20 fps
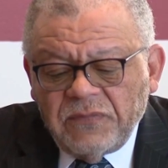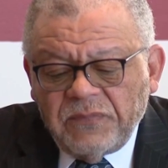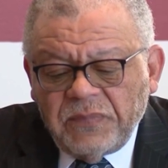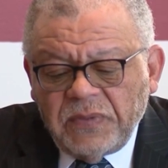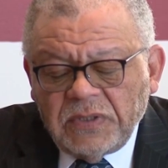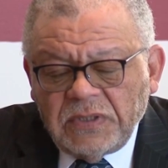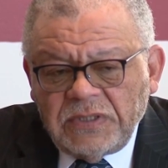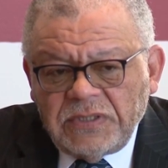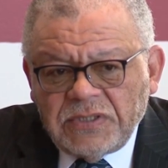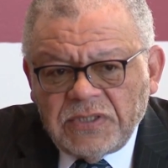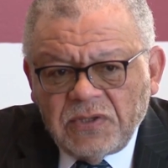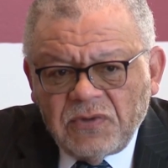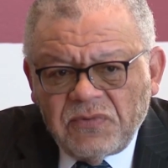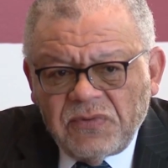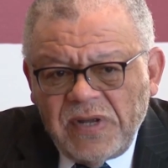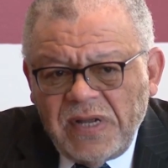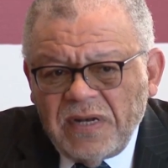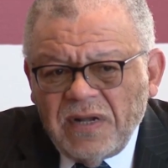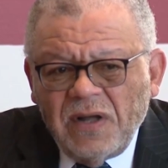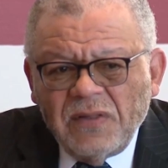of police and
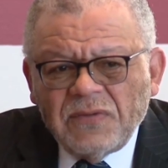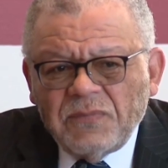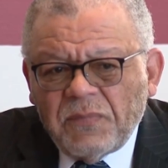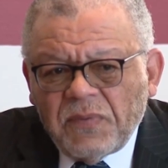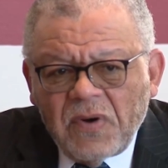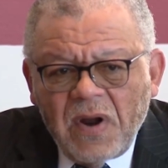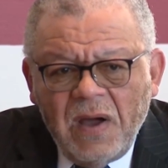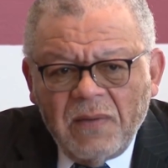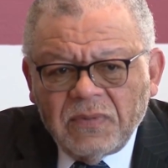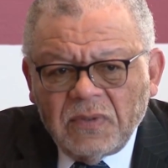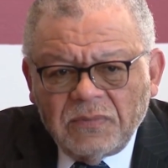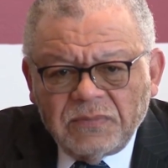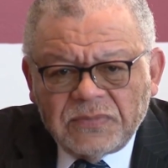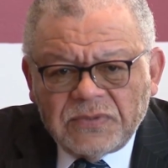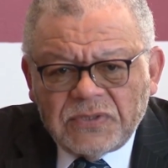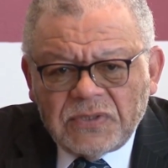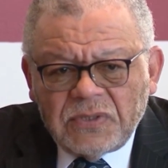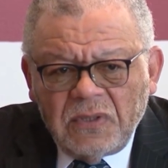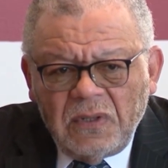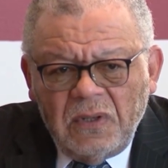create other
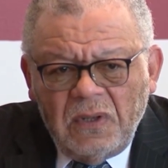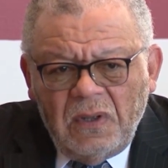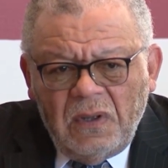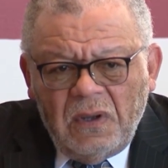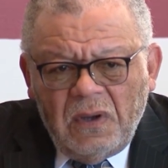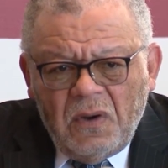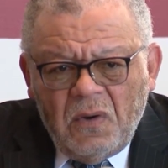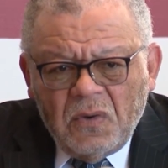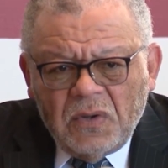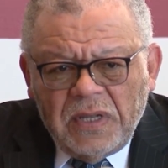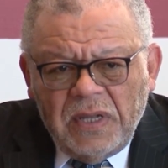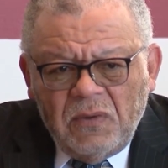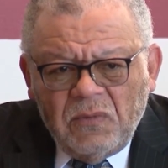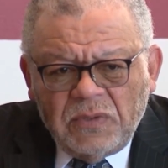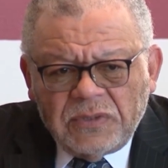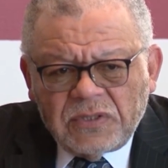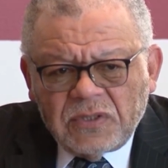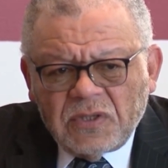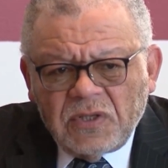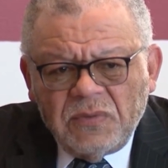problems, okay, with the